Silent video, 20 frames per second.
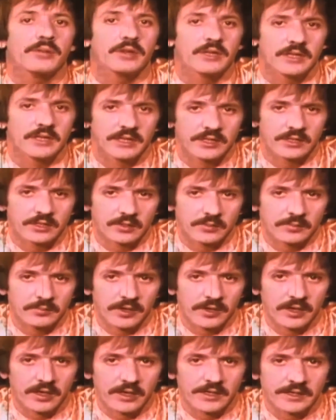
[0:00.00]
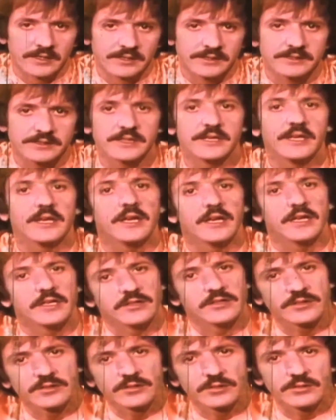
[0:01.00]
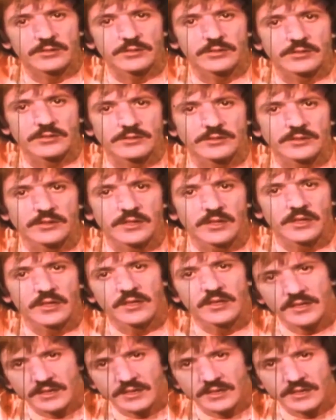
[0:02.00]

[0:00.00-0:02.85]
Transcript: political parties, and schools.